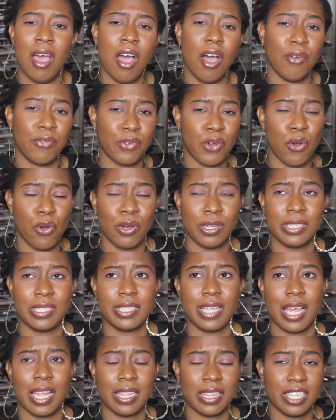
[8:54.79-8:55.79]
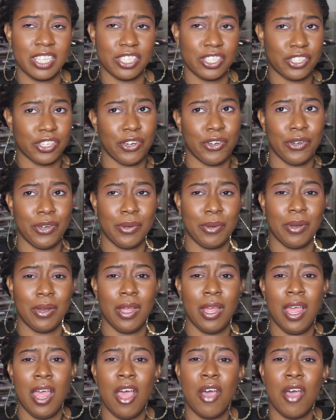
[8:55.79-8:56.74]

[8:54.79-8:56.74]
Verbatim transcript: of course, there's certain